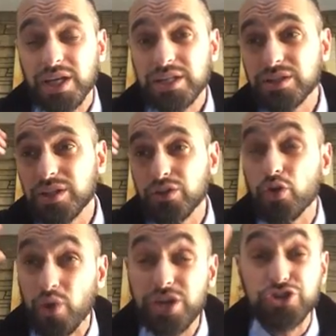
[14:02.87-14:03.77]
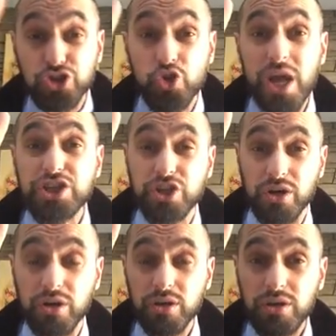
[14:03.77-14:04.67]
Is the greatest
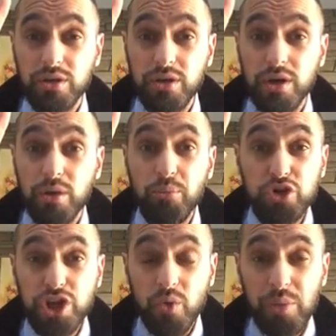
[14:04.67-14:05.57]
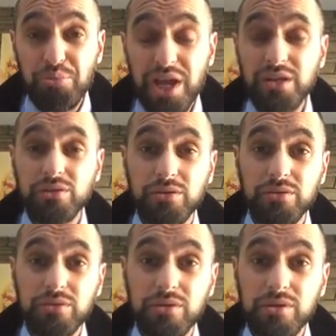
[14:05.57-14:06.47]
treasure. Moshe
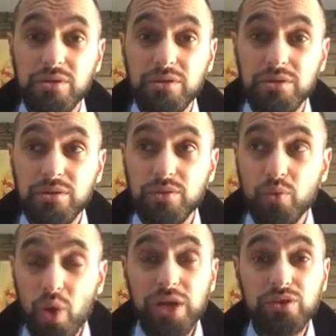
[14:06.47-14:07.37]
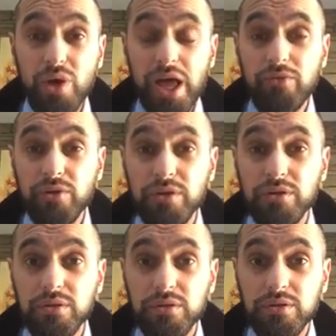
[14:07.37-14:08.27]
Rabbeinu went to heaven,
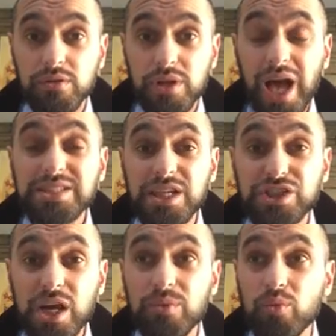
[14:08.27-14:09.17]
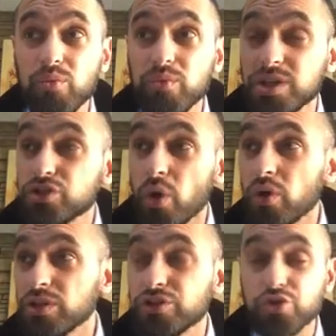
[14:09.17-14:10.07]
asked Hashem, he saw
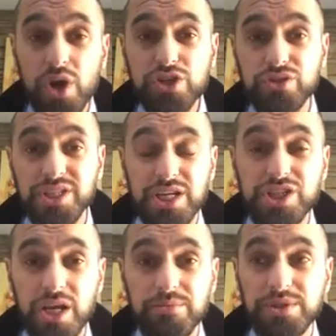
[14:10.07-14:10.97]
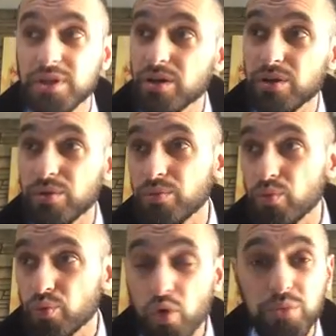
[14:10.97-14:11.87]
the treasures in Hashem's
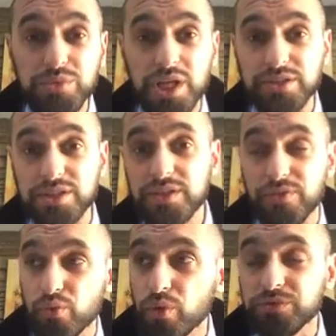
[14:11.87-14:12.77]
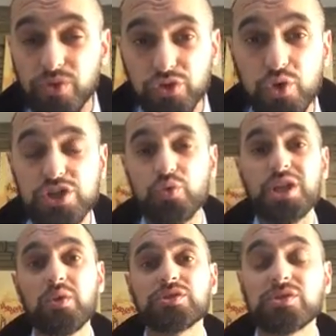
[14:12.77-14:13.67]
rooms. He has different rooms for treasure
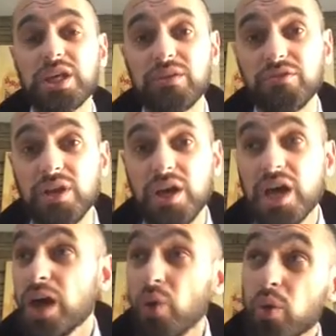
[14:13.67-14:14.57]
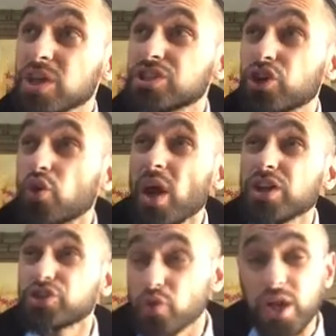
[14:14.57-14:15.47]
what he wants to give. What was the
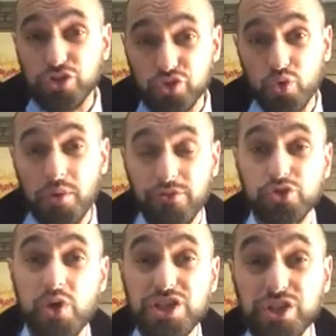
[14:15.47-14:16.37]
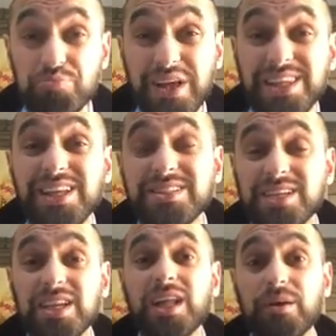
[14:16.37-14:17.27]
greatest room of treasure? Matanas
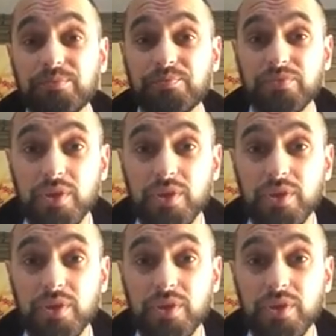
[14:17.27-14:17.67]
Chinam.